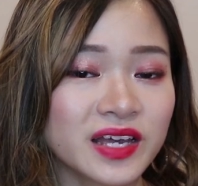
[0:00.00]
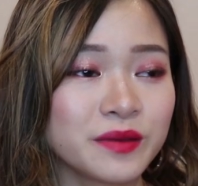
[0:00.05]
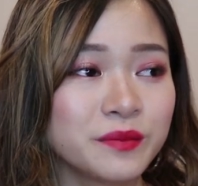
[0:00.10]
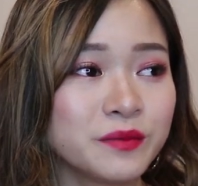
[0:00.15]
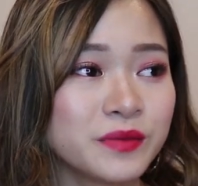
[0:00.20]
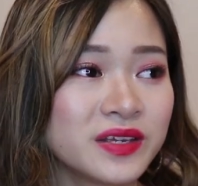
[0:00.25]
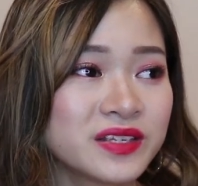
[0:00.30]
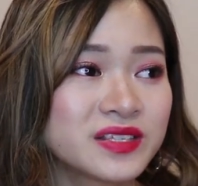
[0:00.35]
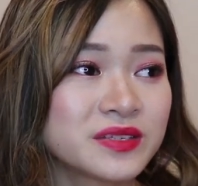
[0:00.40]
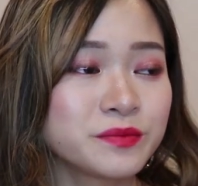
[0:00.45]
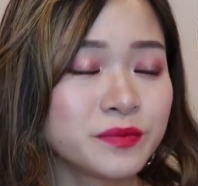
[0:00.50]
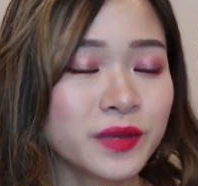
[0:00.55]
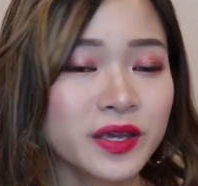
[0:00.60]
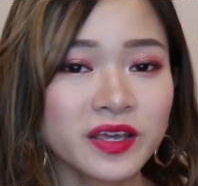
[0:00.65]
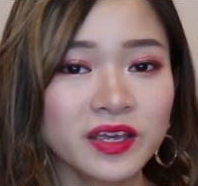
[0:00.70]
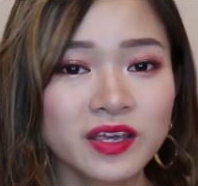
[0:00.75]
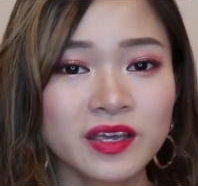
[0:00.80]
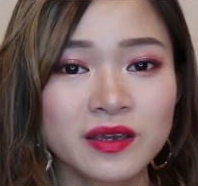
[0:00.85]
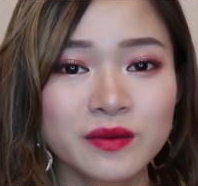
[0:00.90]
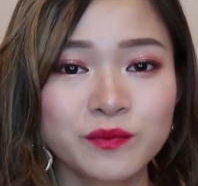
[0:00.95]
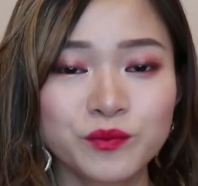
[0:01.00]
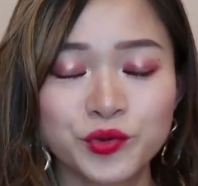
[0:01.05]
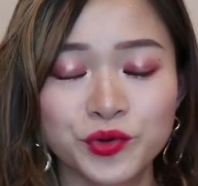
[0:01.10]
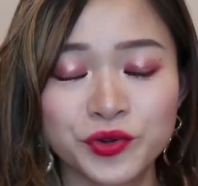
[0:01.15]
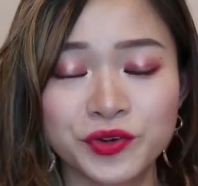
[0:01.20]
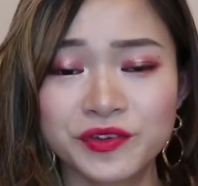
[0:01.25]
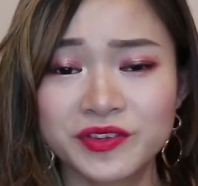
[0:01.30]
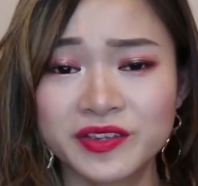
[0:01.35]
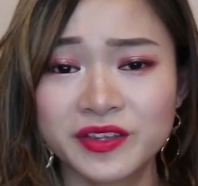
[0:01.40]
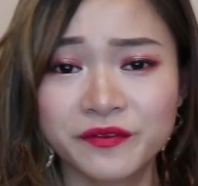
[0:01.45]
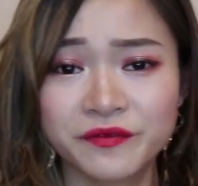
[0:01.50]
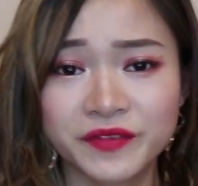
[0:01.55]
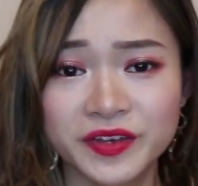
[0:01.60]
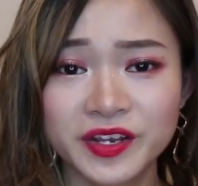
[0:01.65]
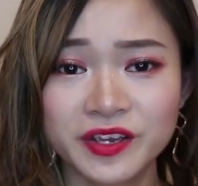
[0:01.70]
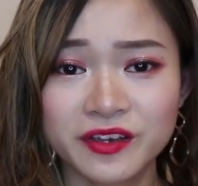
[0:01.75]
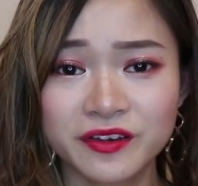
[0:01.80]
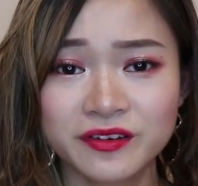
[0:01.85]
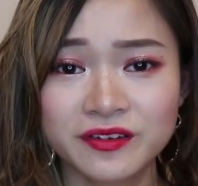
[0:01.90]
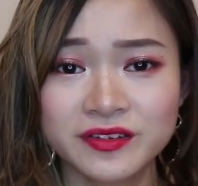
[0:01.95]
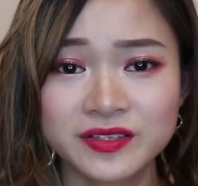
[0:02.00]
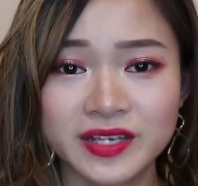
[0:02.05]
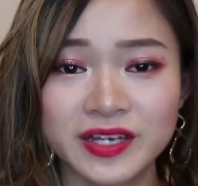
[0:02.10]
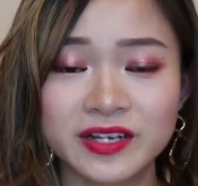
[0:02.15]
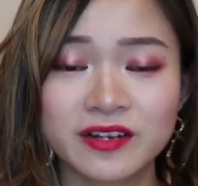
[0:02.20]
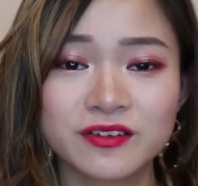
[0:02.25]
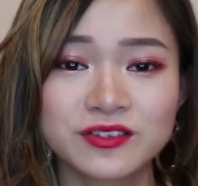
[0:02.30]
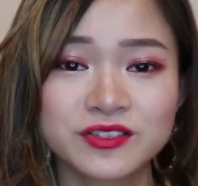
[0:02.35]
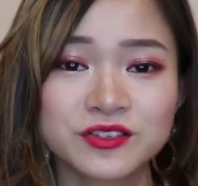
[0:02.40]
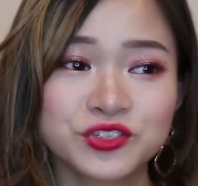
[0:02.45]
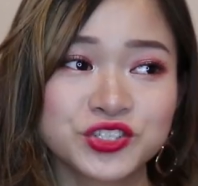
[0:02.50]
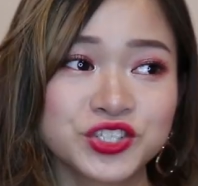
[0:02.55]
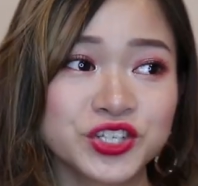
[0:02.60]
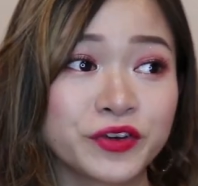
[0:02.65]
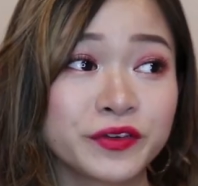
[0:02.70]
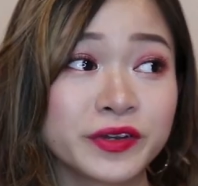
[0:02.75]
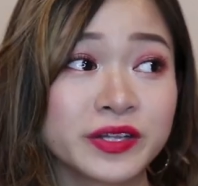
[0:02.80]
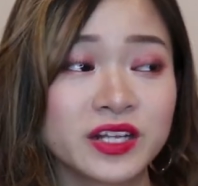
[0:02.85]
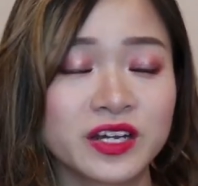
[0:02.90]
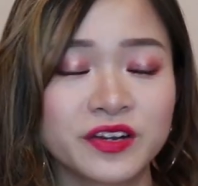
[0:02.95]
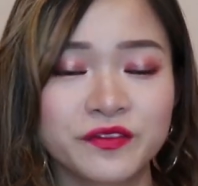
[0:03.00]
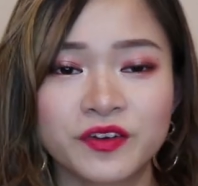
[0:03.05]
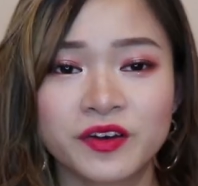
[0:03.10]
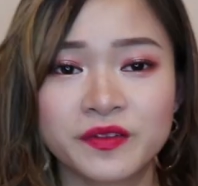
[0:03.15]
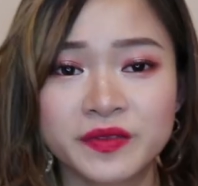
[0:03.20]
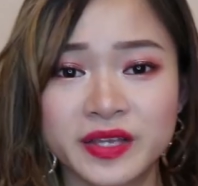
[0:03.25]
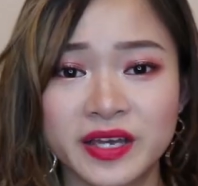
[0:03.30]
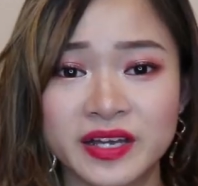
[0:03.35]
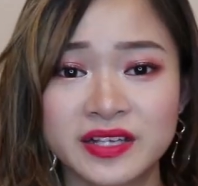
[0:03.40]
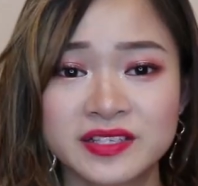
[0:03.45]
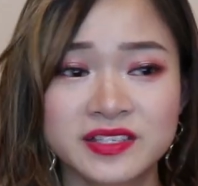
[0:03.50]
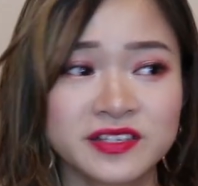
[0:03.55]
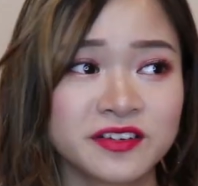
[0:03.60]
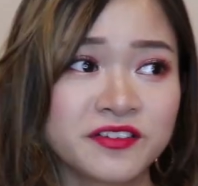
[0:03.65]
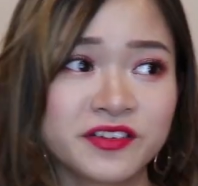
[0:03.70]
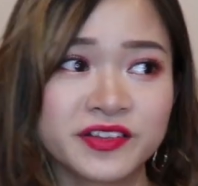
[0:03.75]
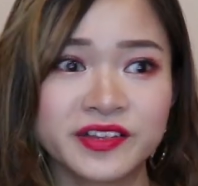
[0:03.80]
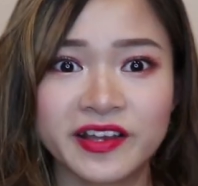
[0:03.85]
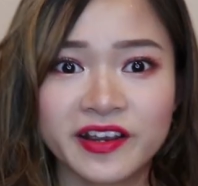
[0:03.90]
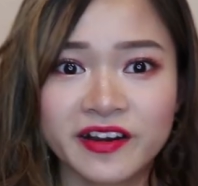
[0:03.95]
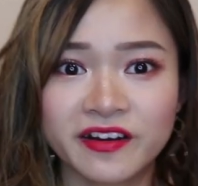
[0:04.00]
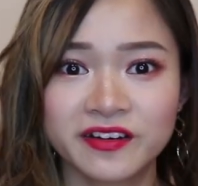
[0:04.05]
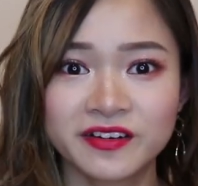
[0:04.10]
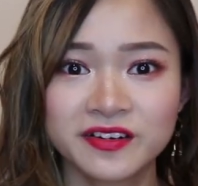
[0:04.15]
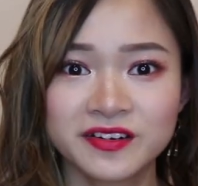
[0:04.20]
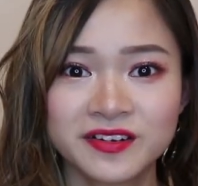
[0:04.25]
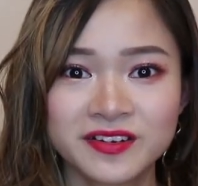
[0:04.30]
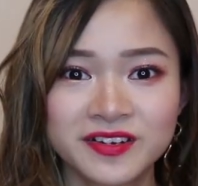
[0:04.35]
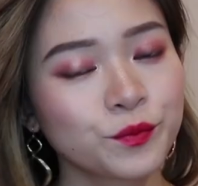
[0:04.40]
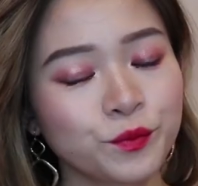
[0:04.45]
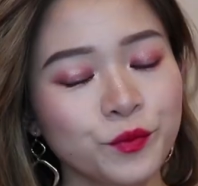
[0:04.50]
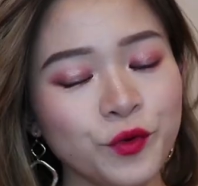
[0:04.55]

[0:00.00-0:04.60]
I miss making, producing videos and also sharing a lot of contents here and there.